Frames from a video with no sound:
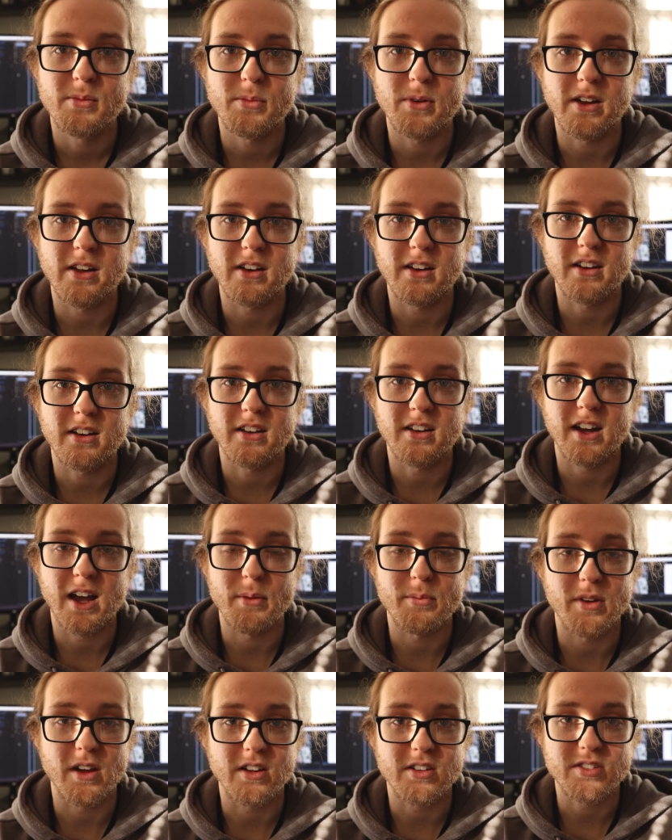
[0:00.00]
but
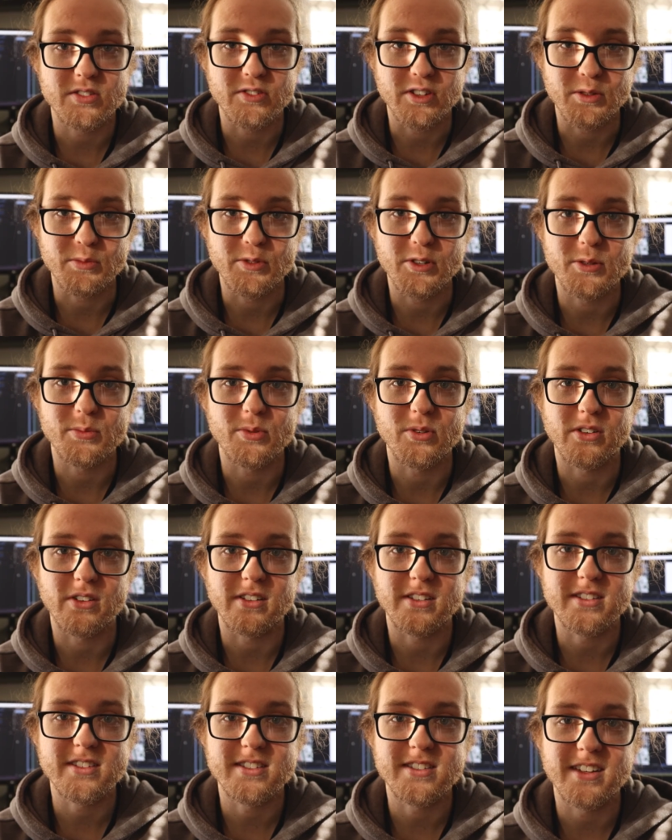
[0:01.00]
I'm not shooting
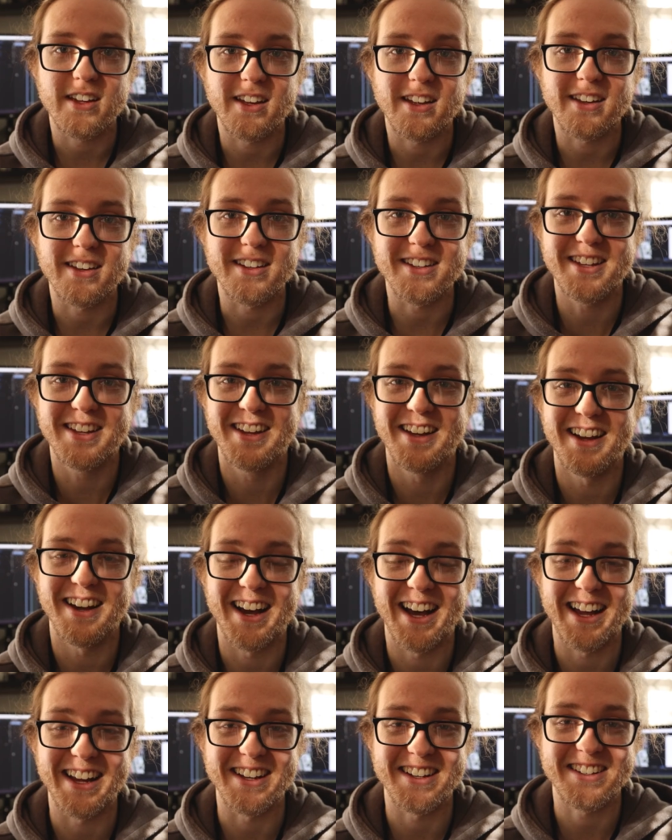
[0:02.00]
billboards, and
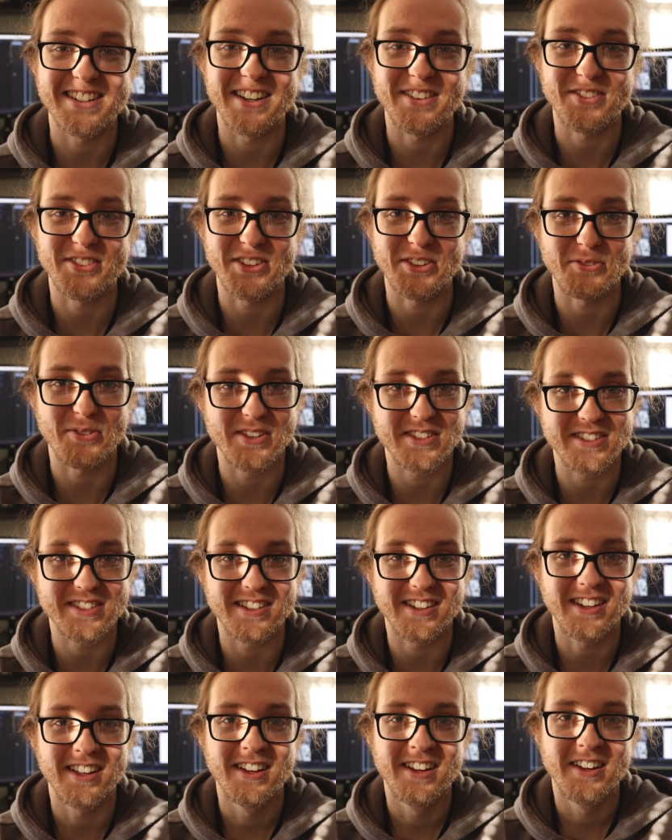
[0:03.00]
I definitely
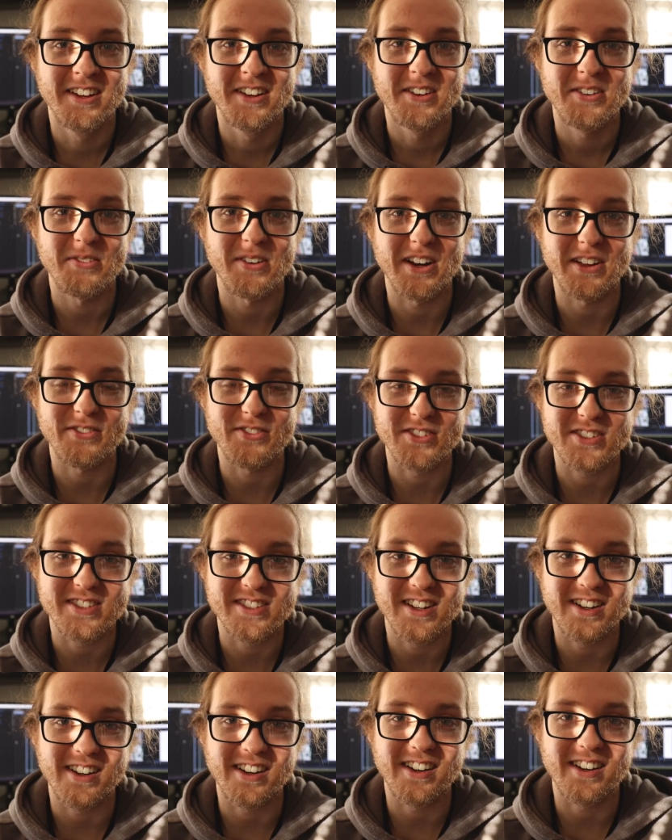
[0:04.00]
wasn't when I first
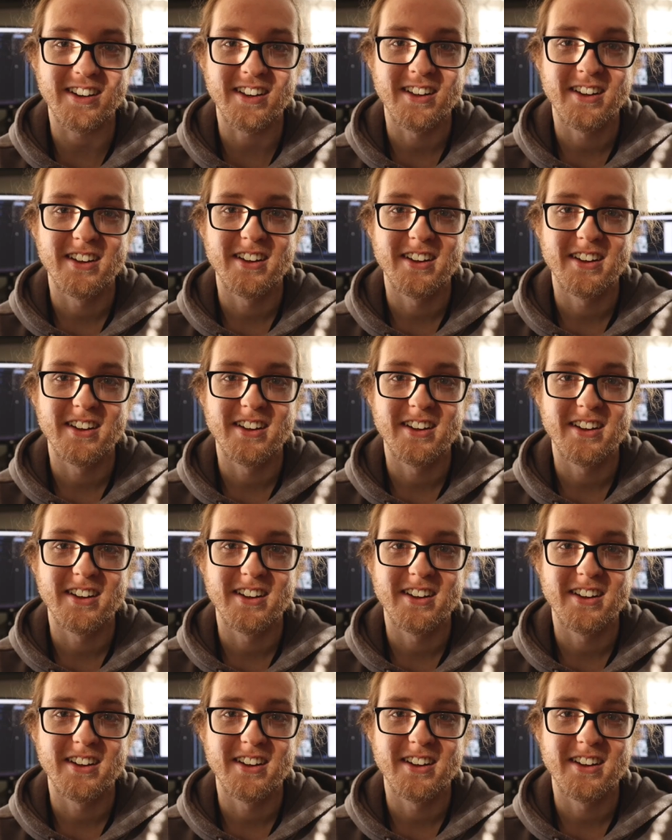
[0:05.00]
started.